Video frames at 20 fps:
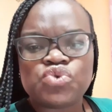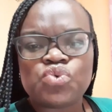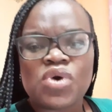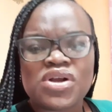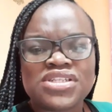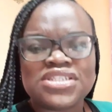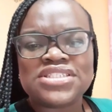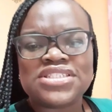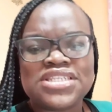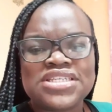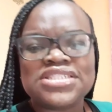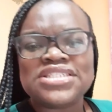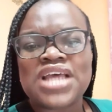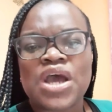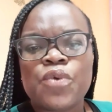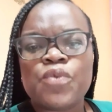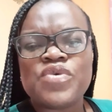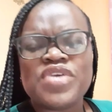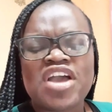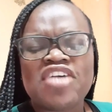what it is
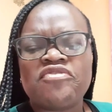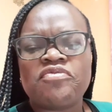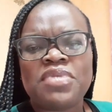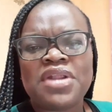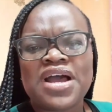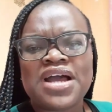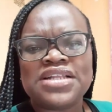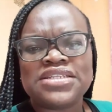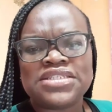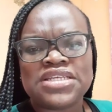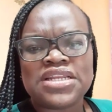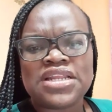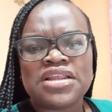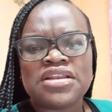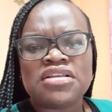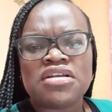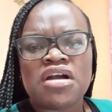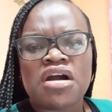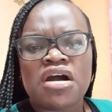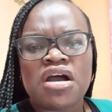that we have planted
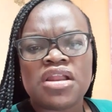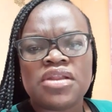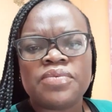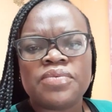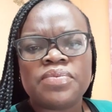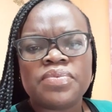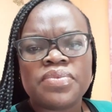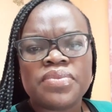in God.